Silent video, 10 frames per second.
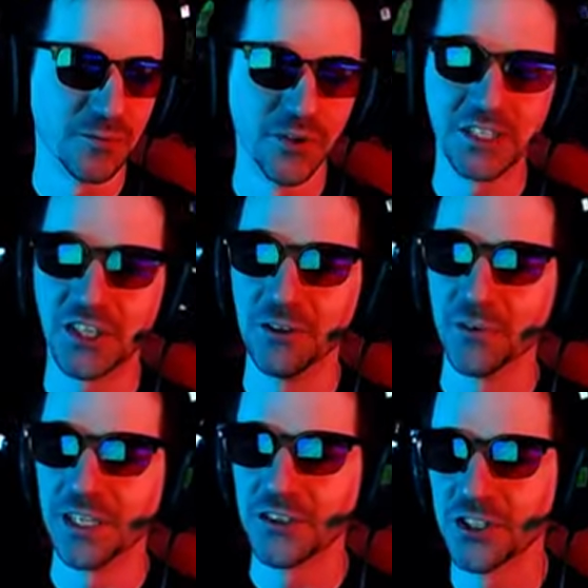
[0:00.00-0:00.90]
Richie
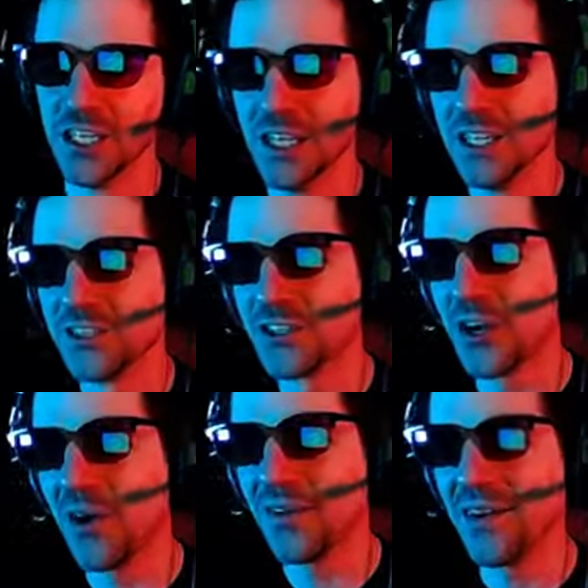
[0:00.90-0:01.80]
Rich.
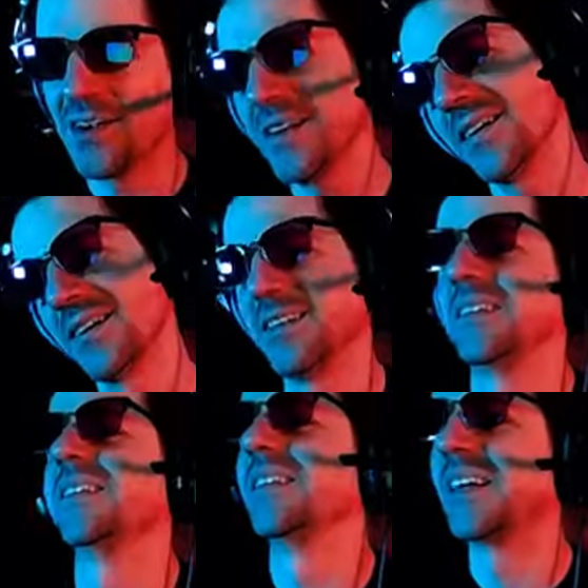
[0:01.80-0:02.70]
Sean R.
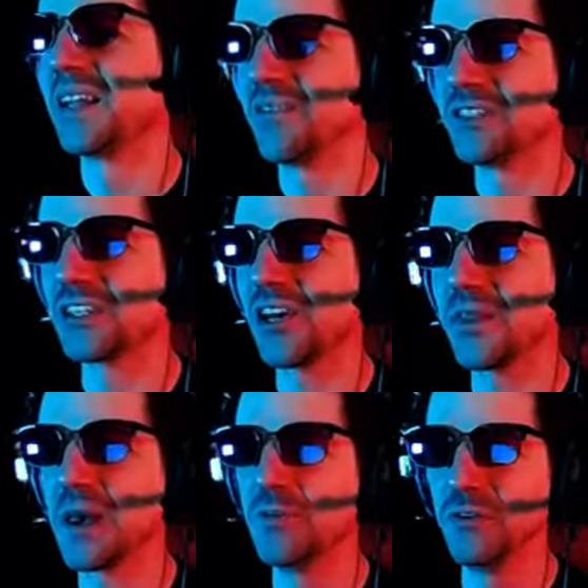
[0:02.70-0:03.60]
I never saw
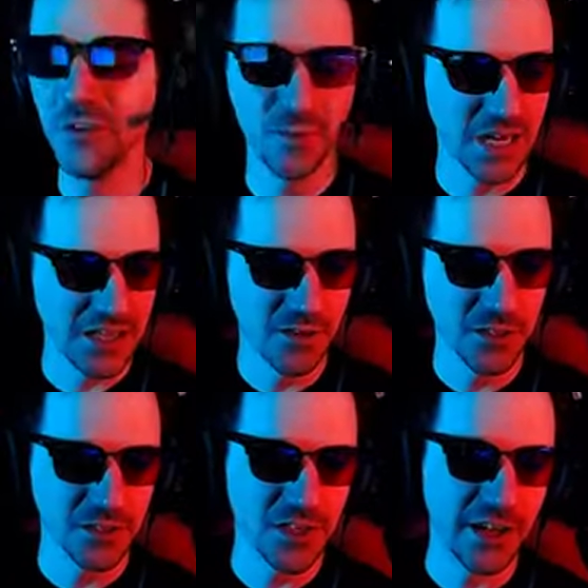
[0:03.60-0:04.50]
that movie, but I know what
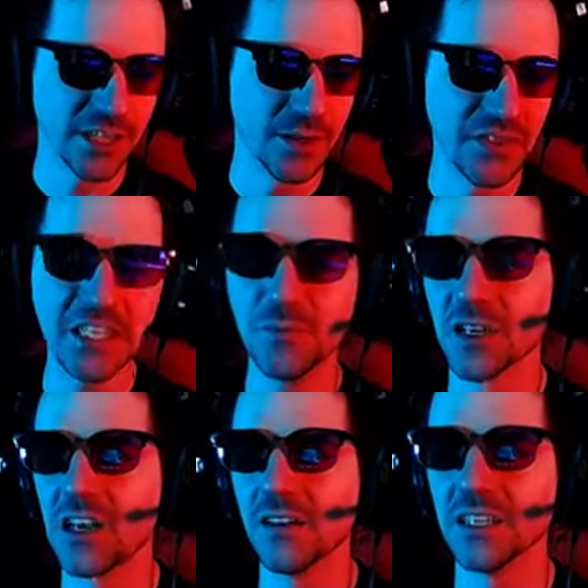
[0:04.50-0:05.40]
you're talking about. That's
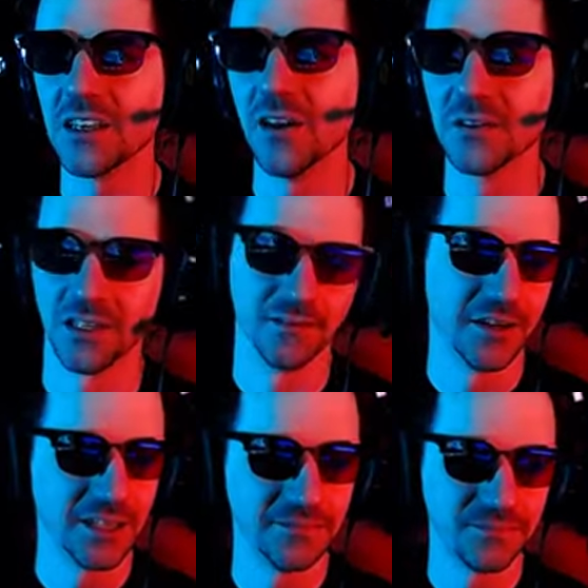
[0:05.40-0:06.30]
Macaulay Culkin, right?